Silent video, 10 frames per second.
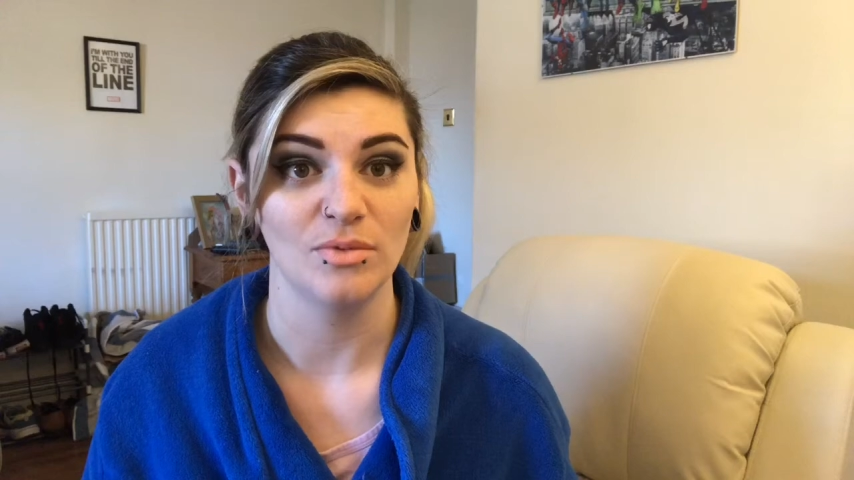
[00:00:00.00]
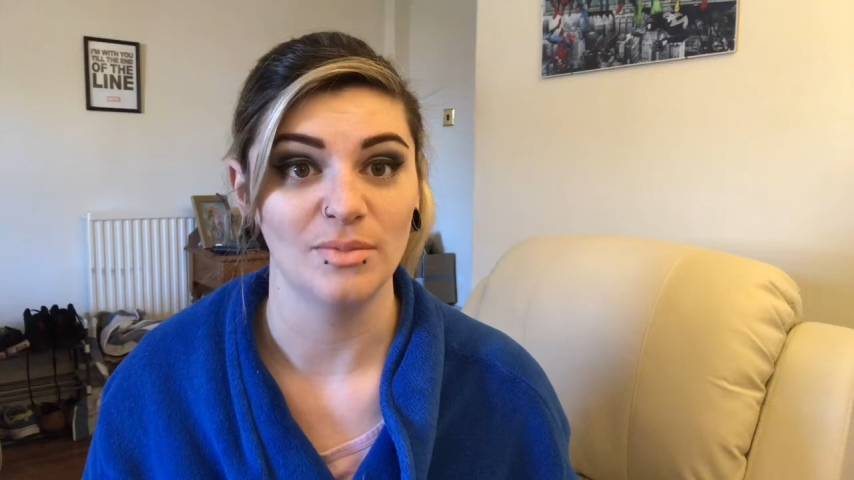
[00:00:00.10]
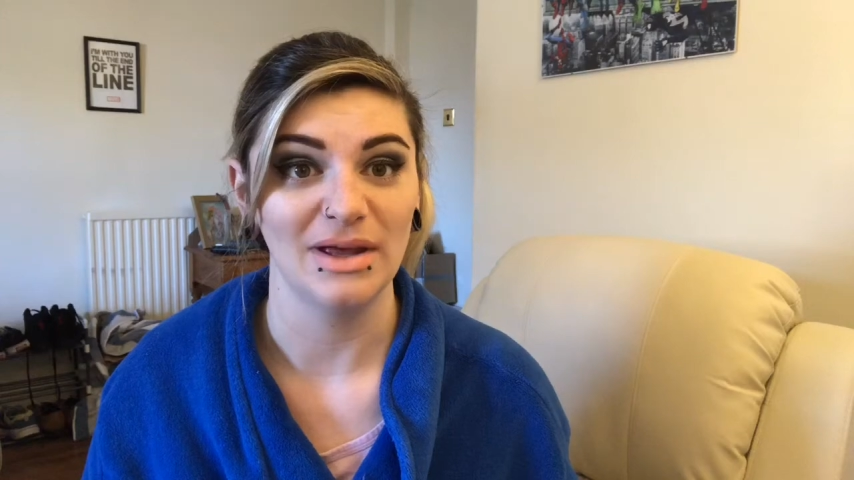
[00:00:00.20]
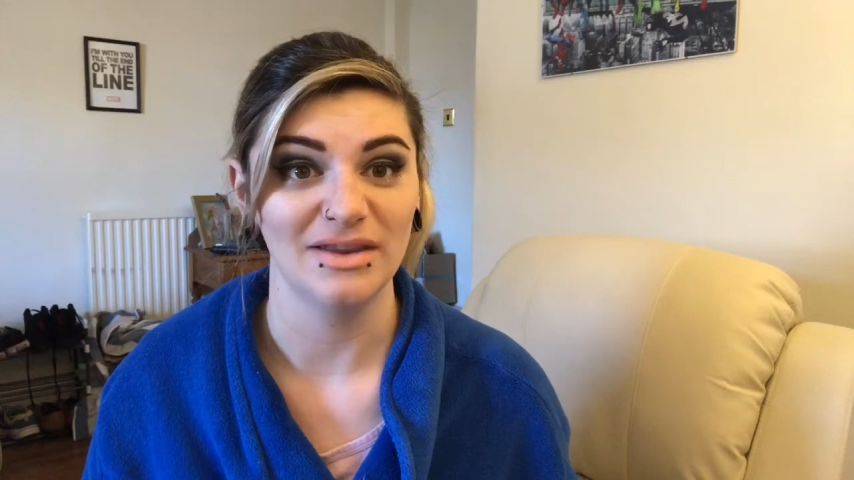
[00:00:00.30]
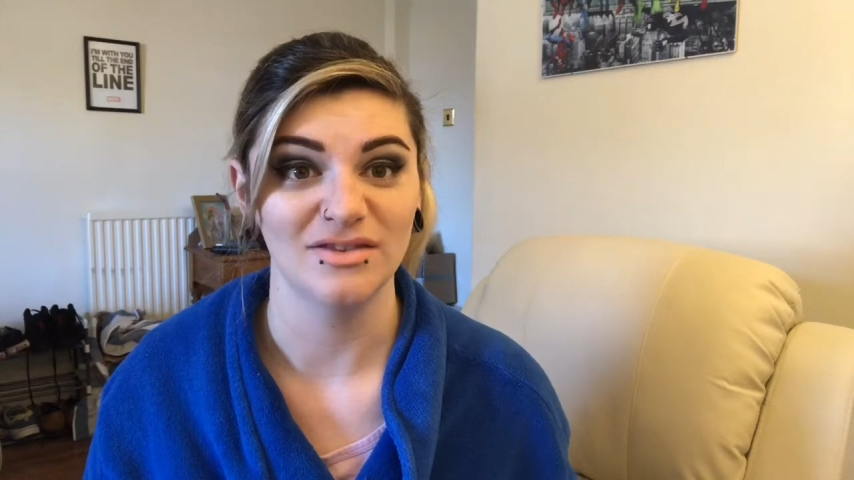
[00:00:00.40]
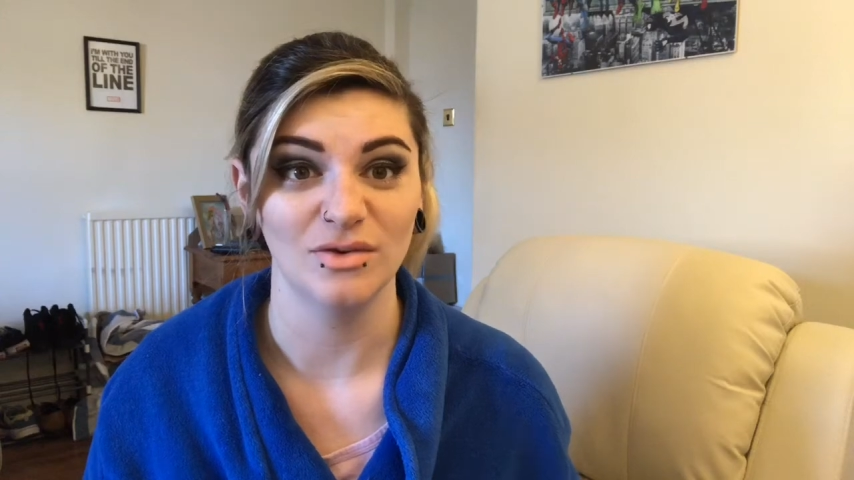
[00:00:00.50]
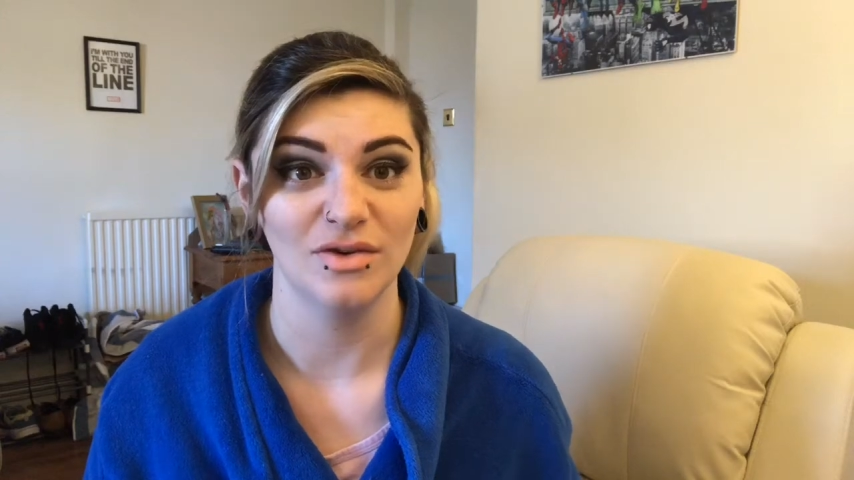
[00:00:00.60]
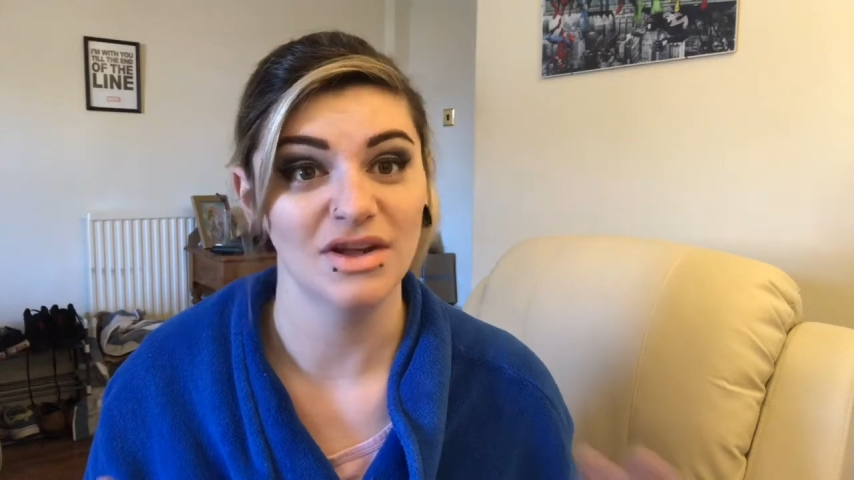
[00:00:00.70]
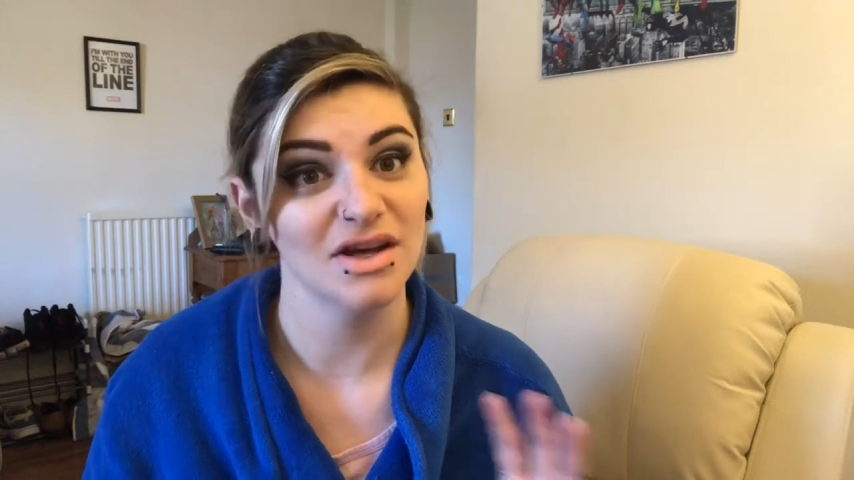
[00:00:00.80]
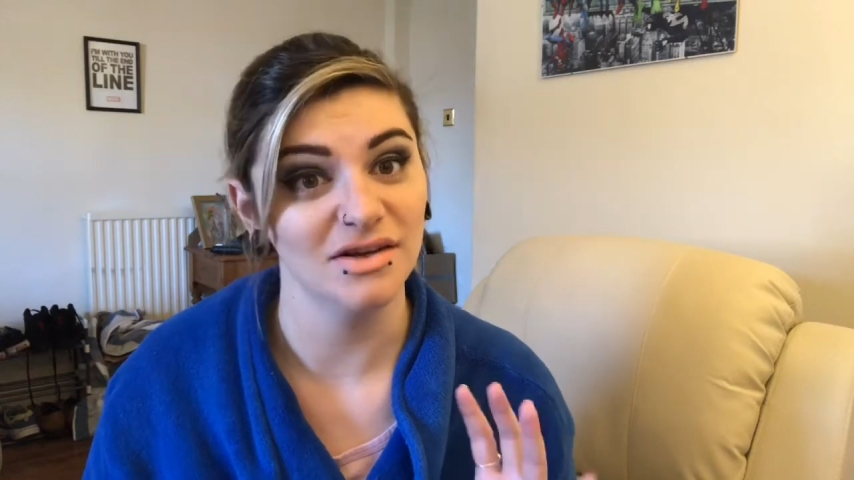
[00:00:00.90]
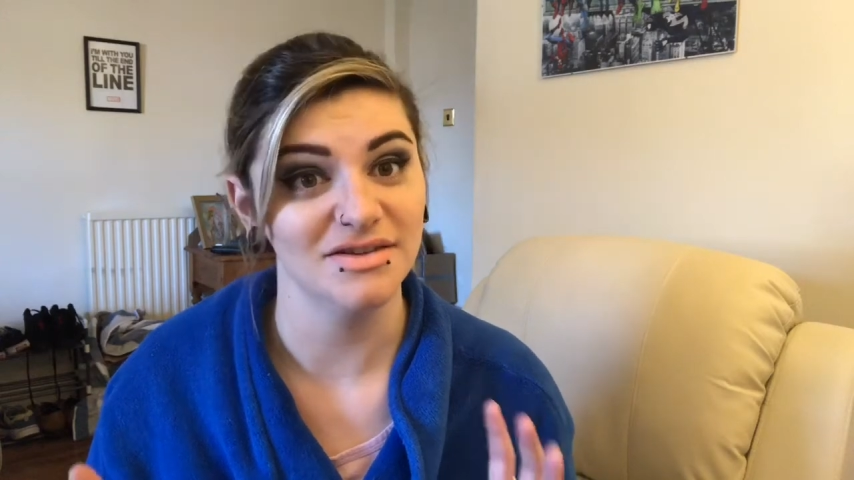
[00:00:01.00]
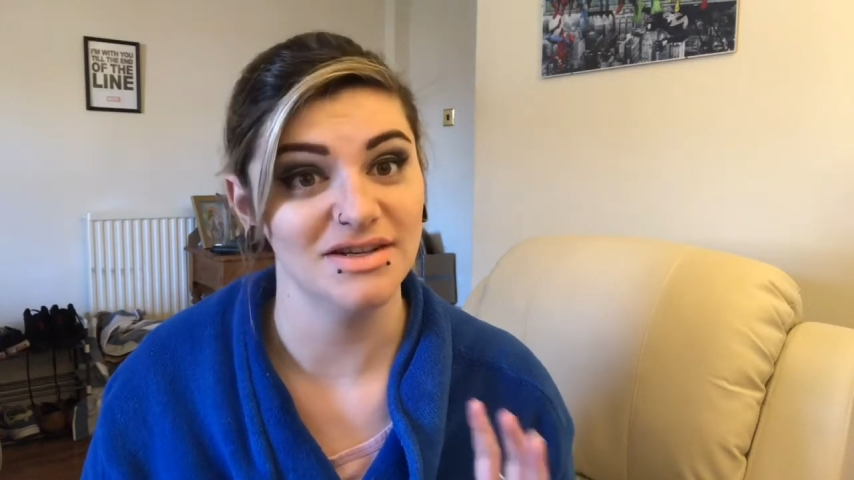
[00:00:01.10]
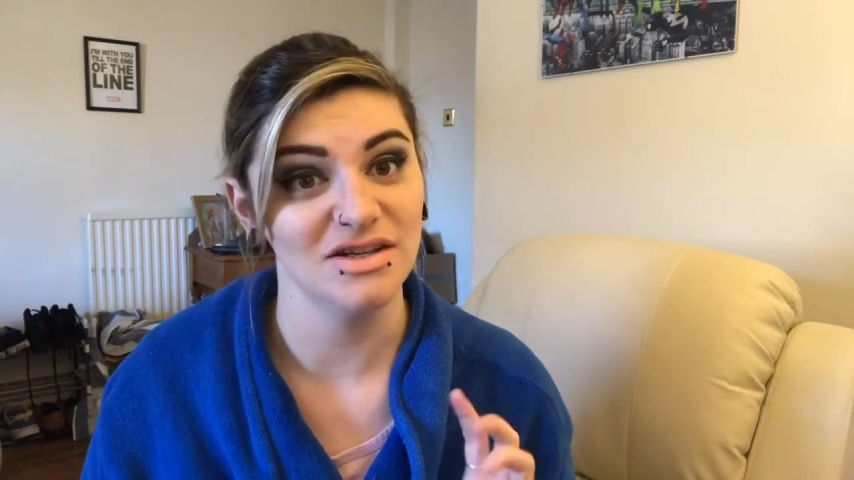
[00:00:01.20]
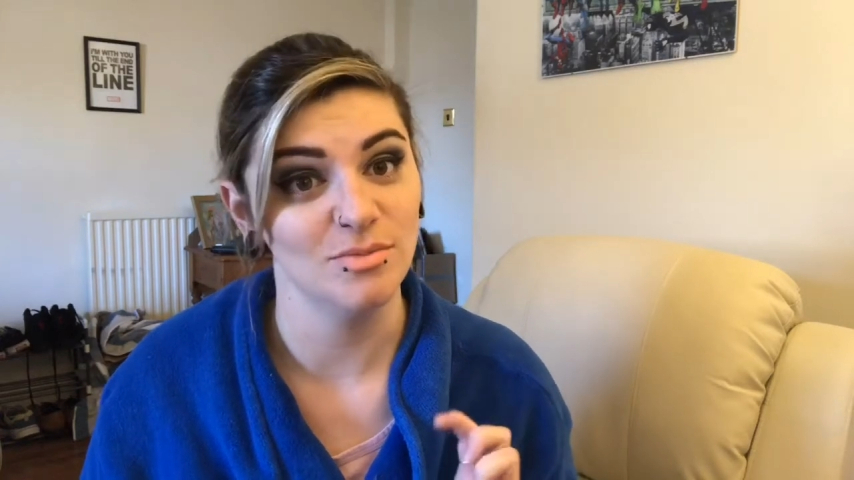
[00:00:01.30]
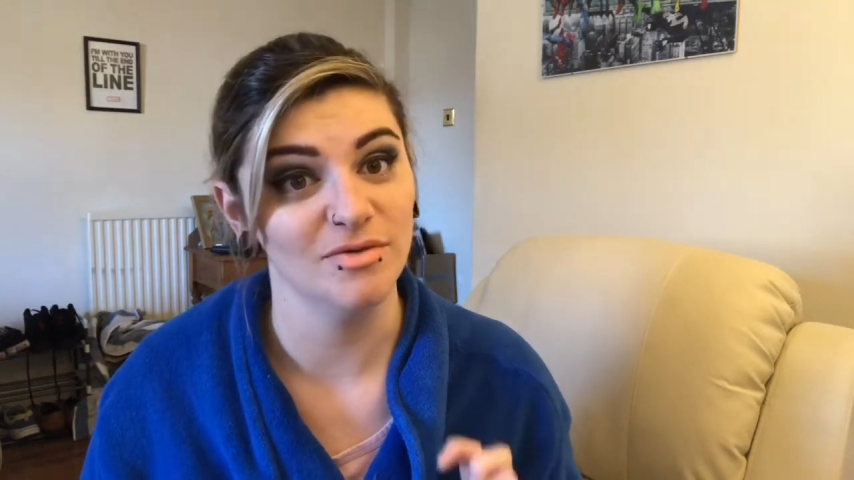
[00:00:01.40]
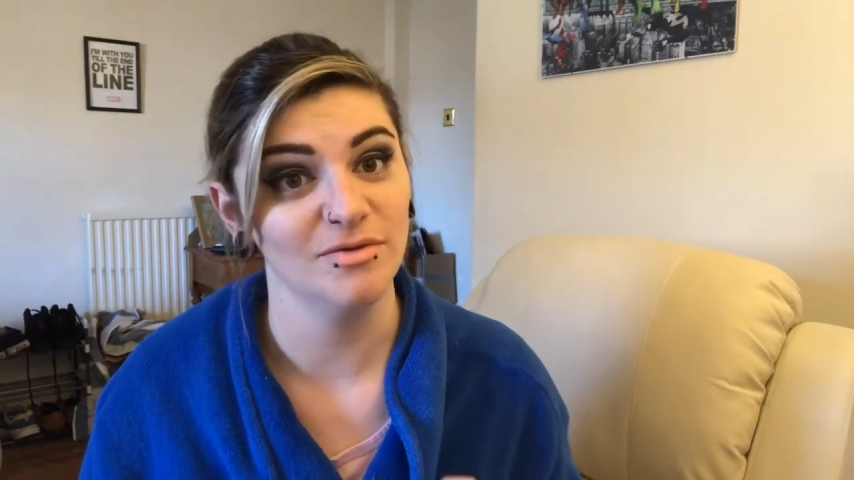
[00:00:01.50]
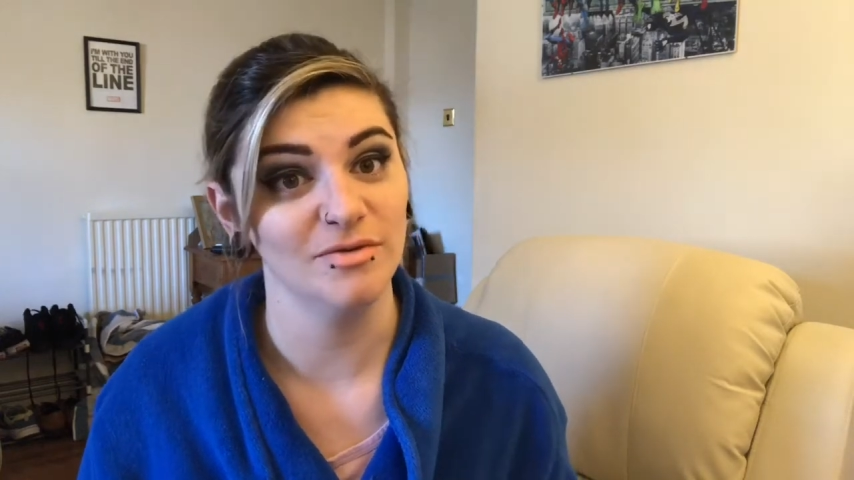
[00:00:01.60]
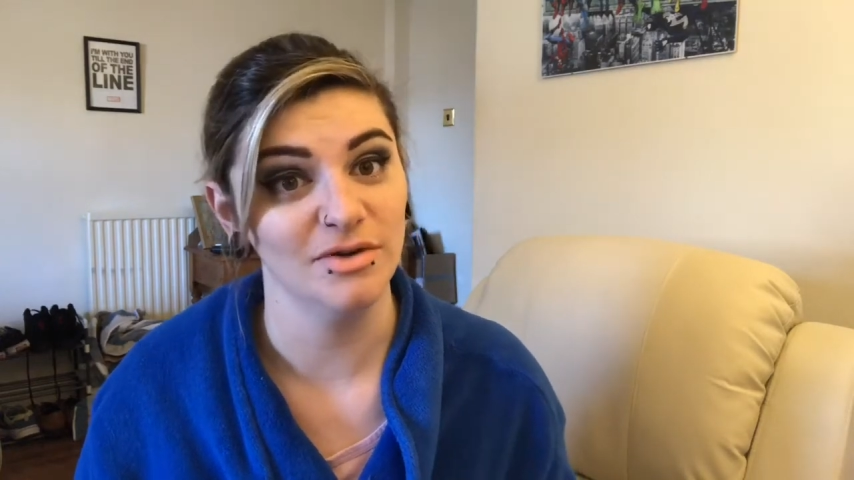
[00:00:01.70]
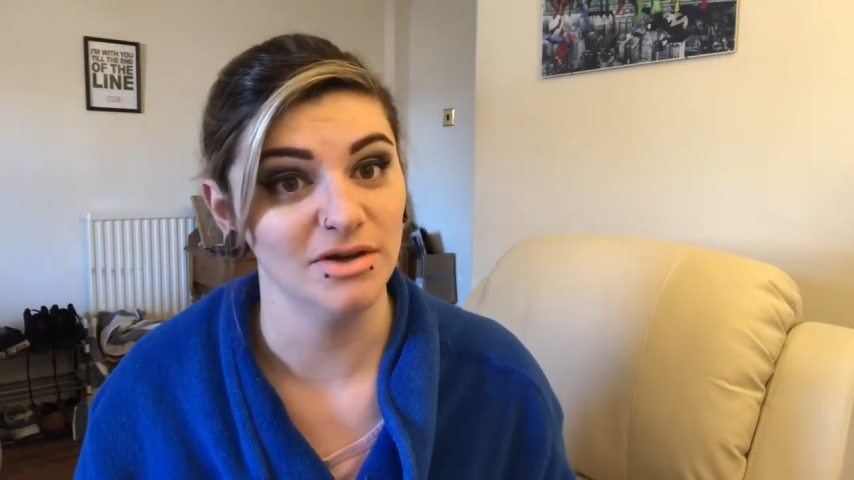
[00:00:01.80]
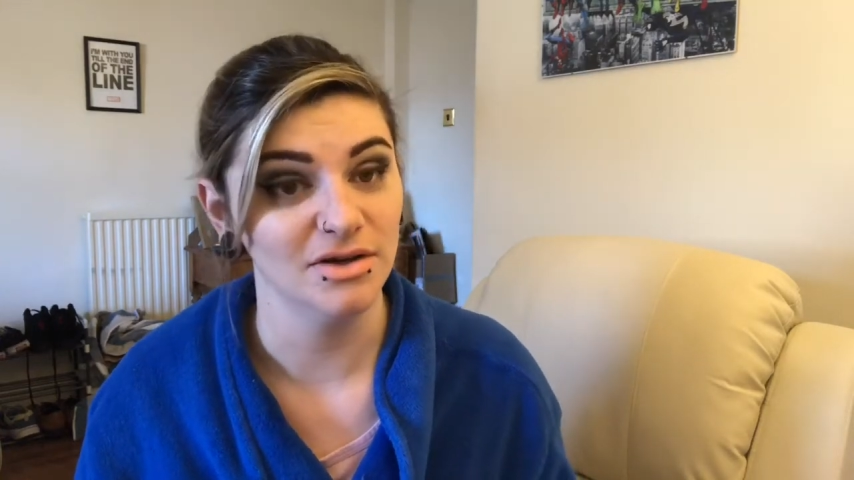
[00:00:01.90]
to pick sort of the colours that you
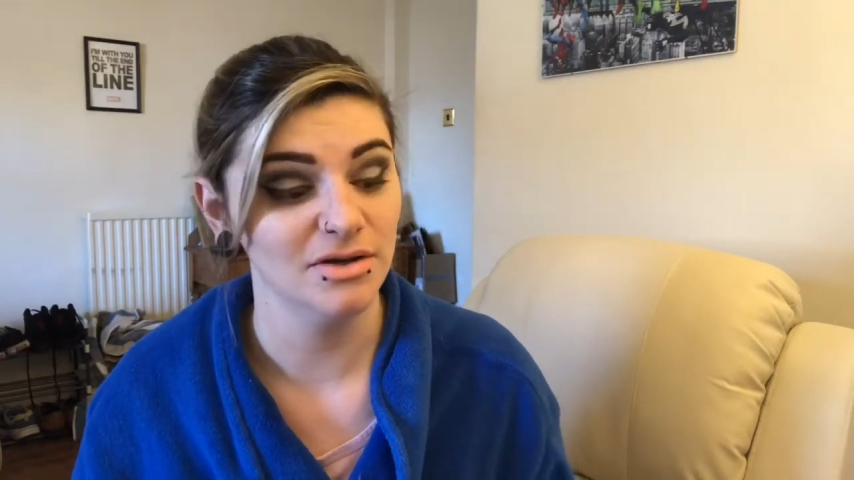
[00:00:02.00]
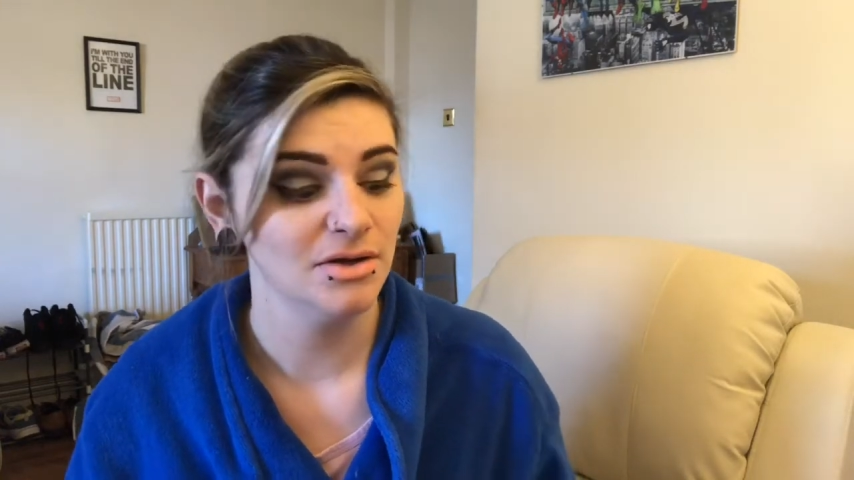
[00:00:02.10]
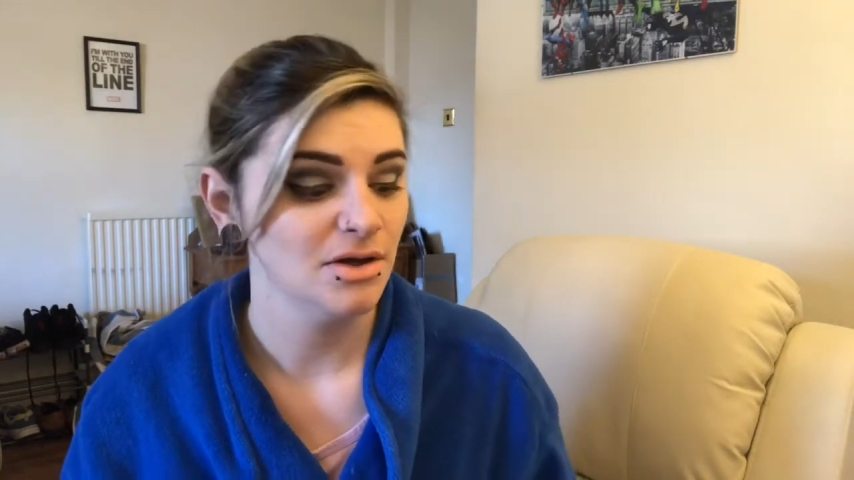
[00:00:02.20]
prefer.